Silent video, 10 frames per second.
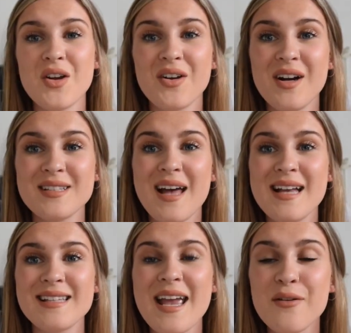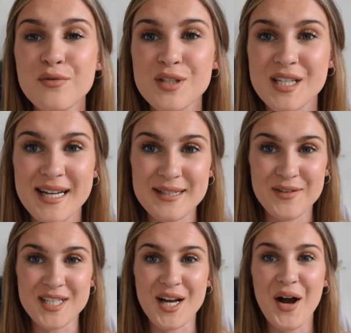guys, that is it for today's
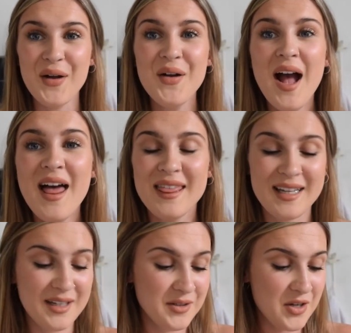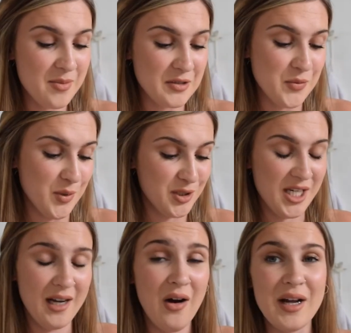video. Thank you so much for
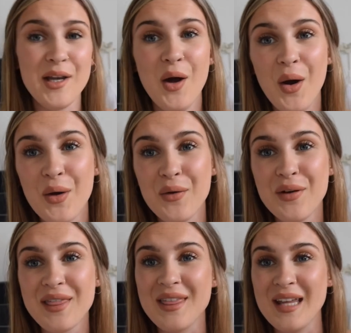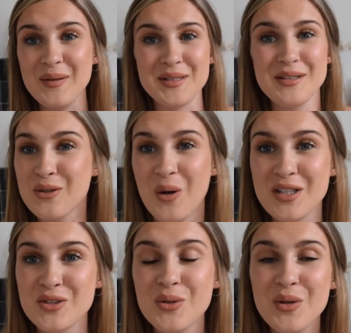watching. I know that is quite
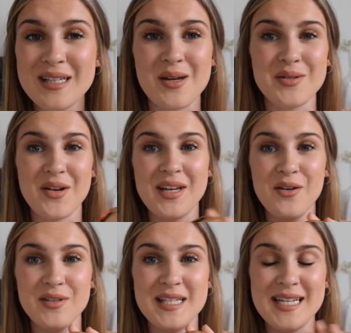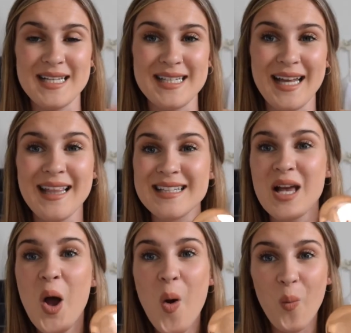short as I was only obviously testing this
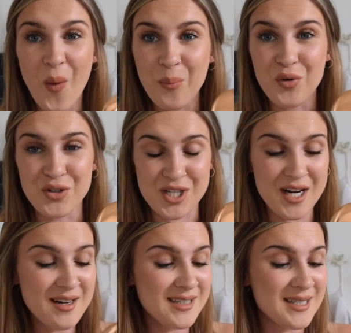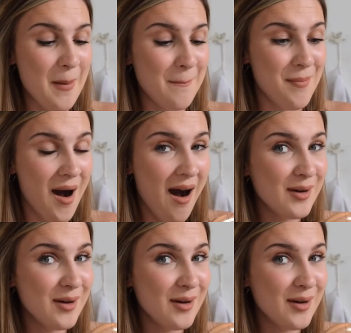one product, but